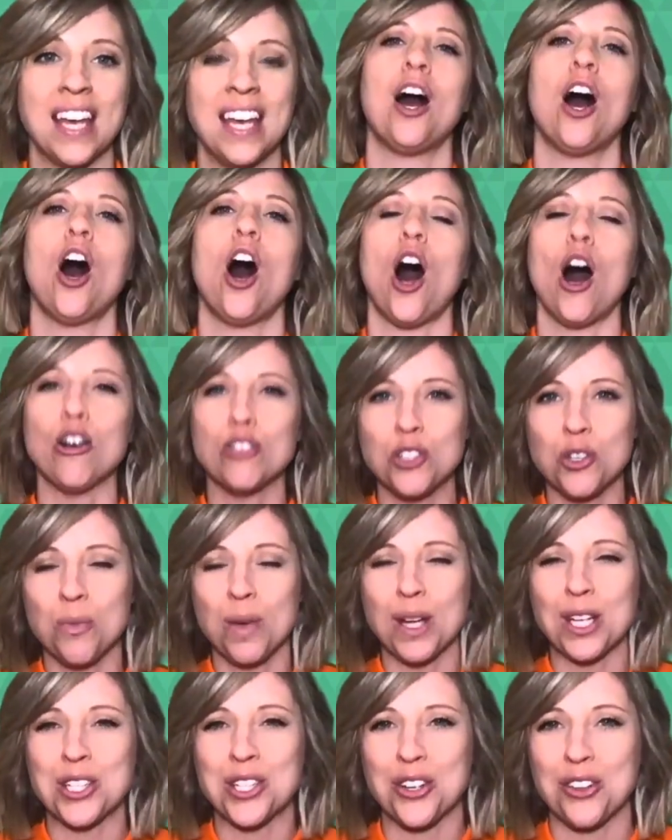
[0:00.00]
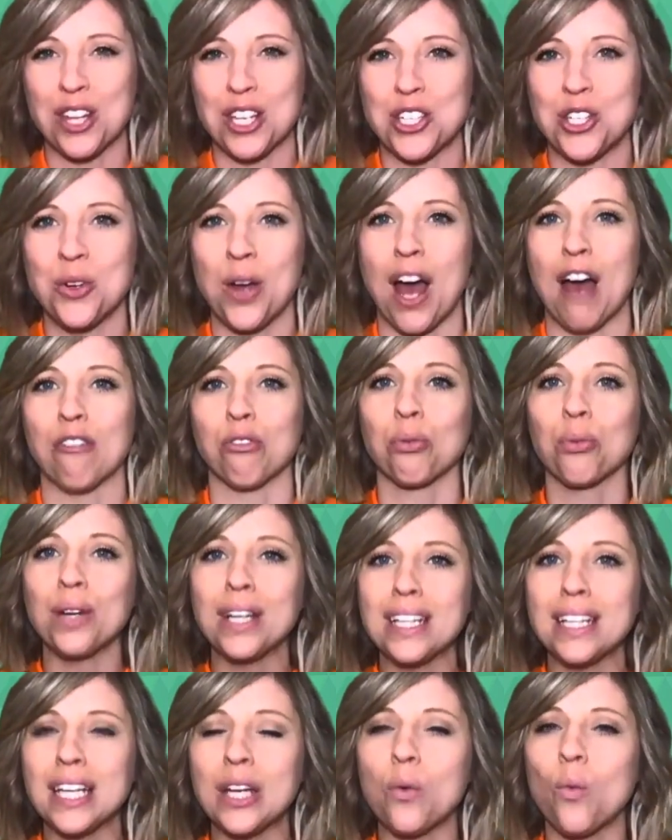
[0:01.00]
Also make sure that you have
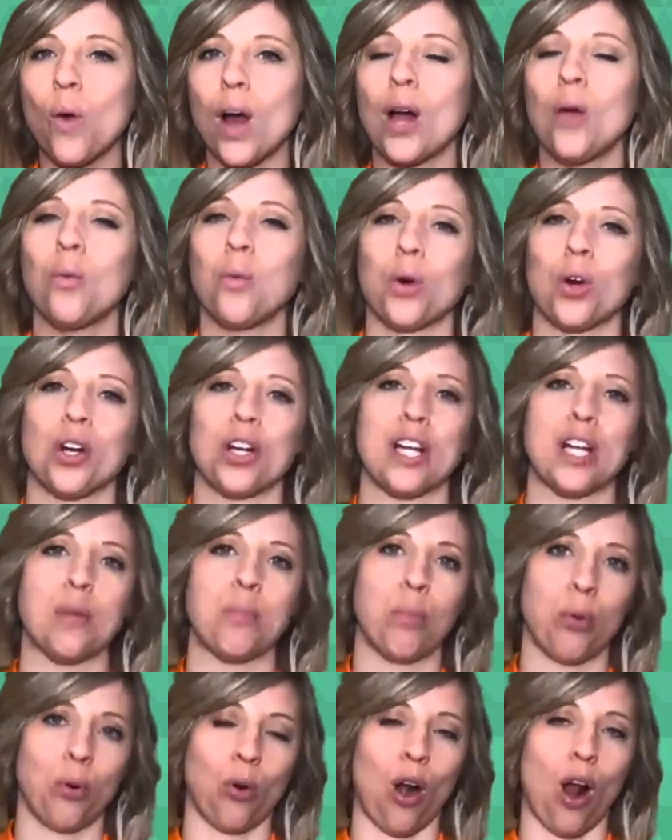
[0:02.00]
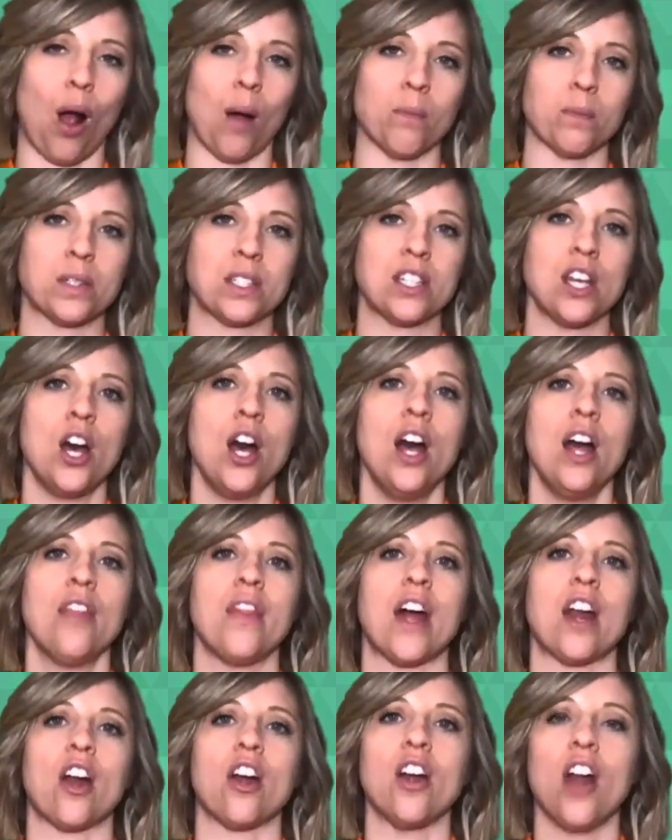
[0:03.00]
really well-worded prompts
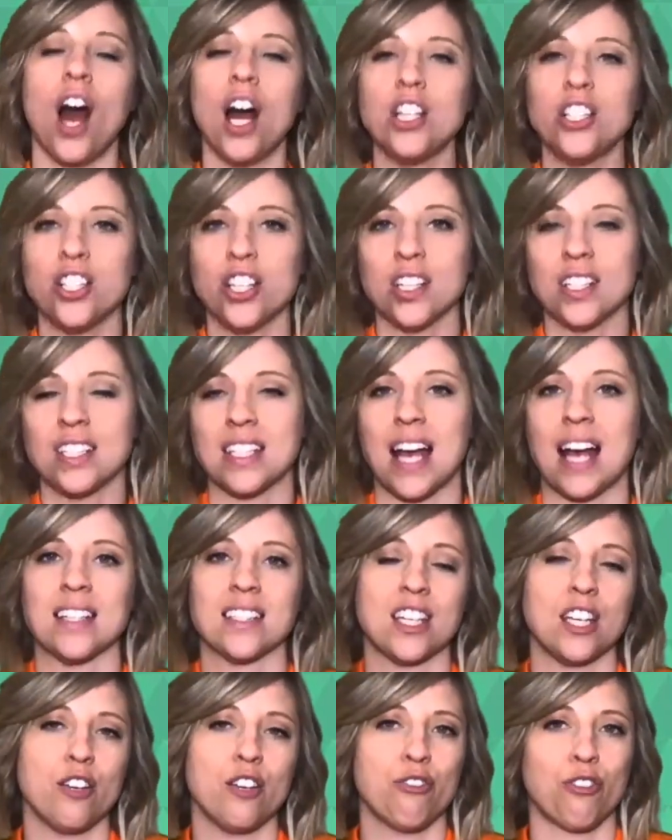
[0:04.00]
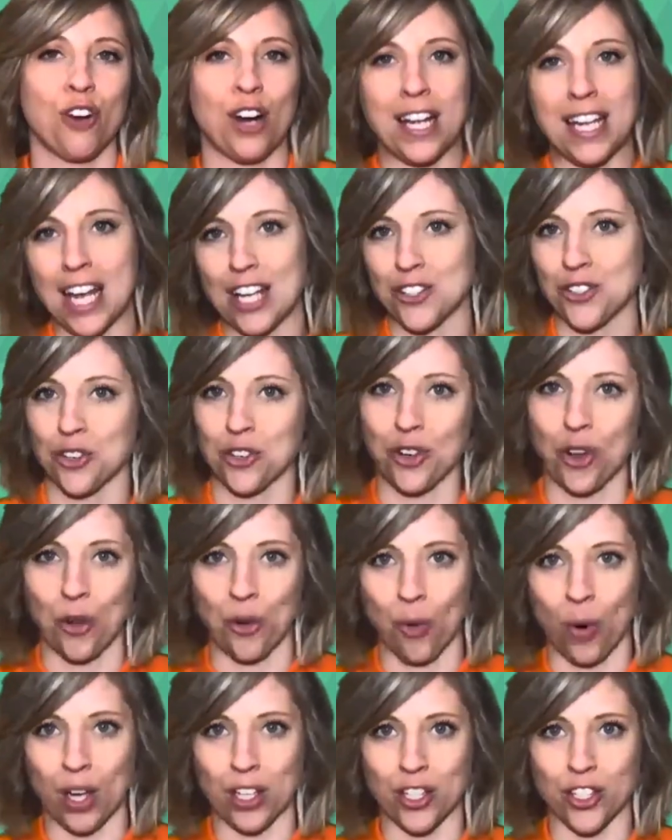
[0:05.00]
that are not just asking for a yes or no
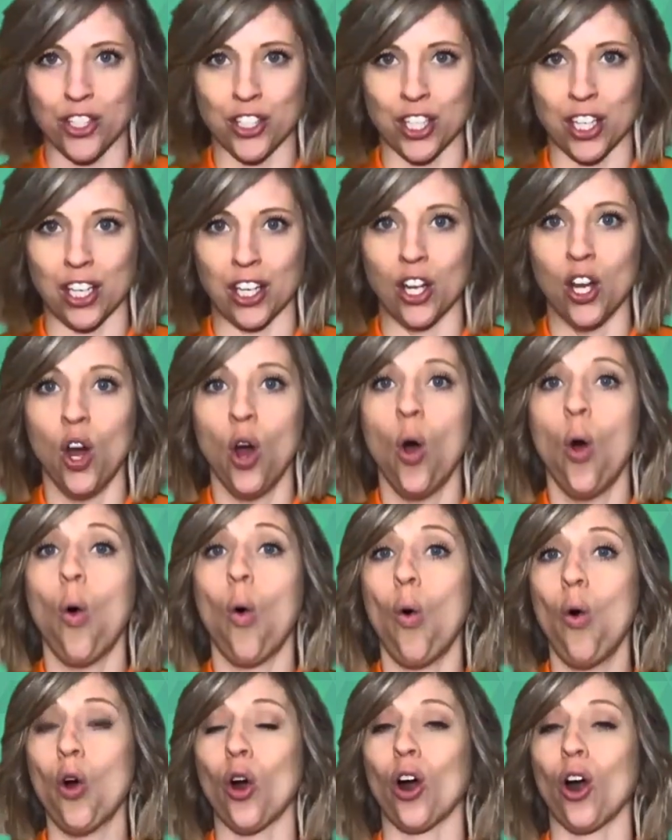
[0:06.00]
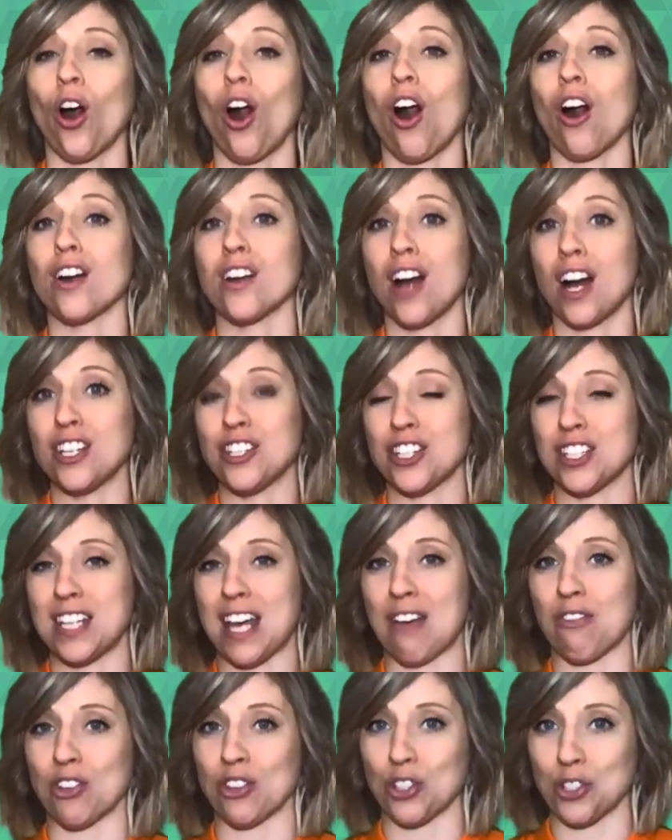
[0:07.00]
question, or are not just
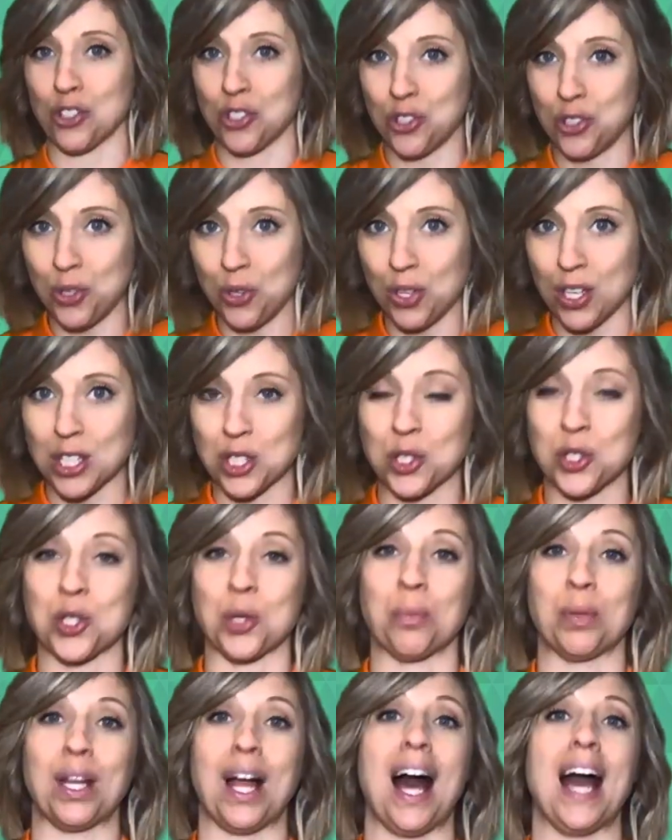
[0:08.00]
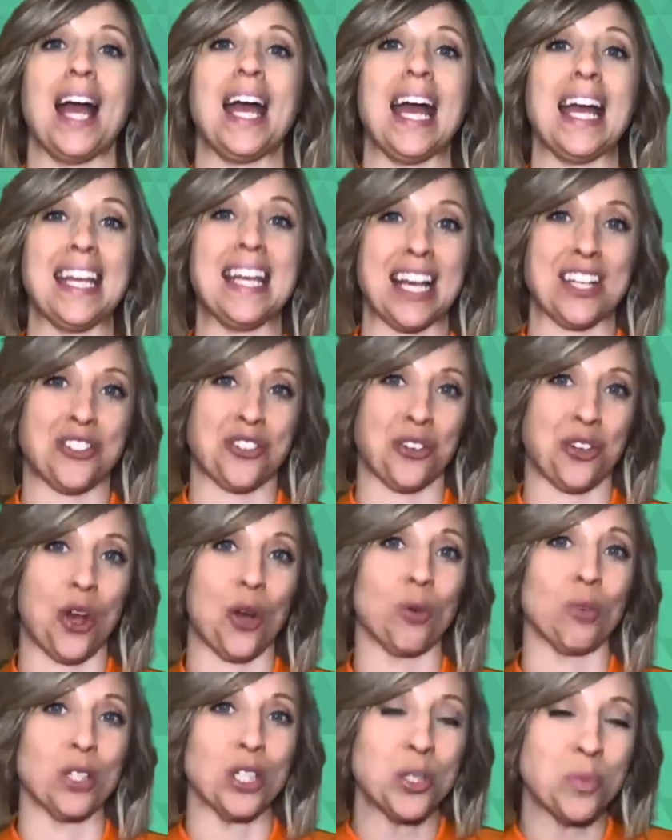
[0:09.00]
having the students supply a yes or no
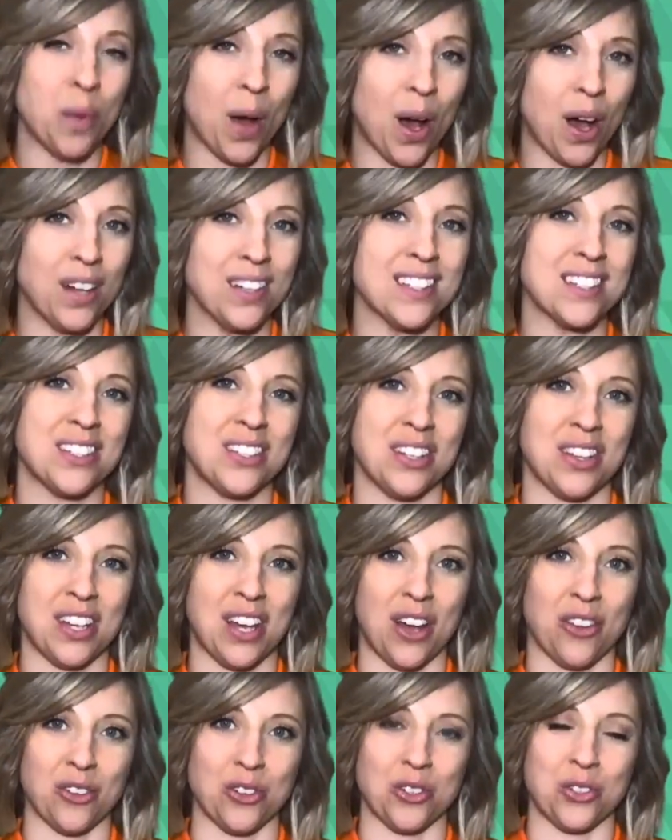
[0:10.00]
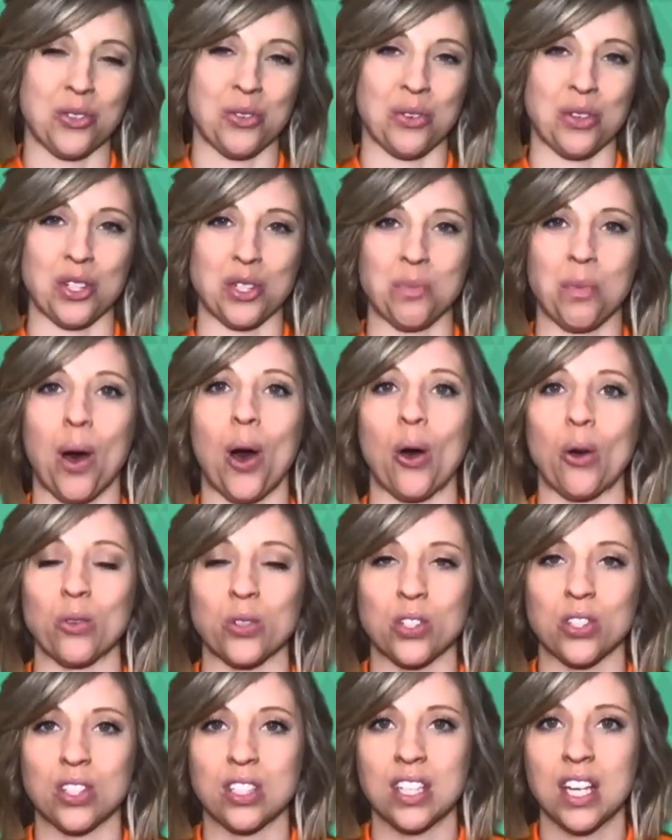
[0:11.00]
response to the other students'
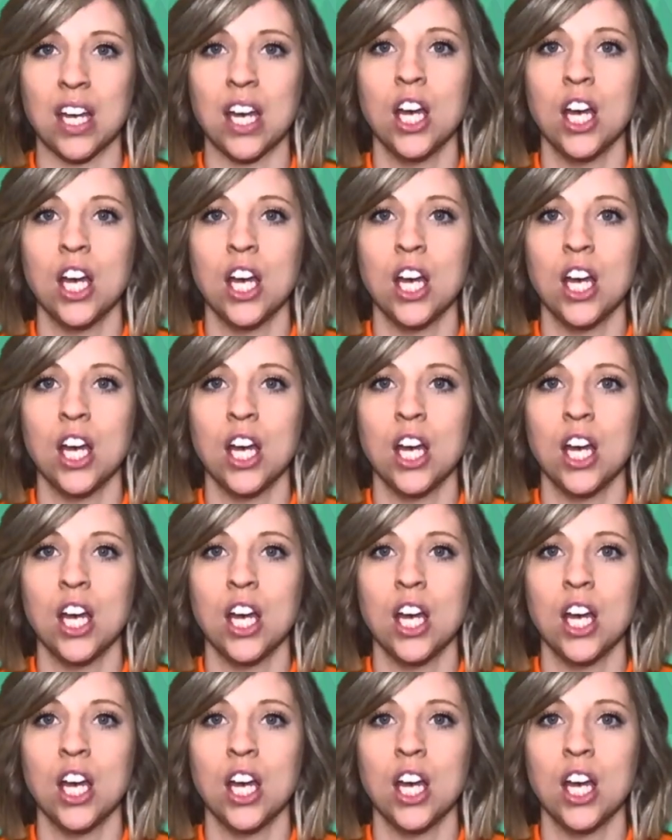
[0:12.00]
posts.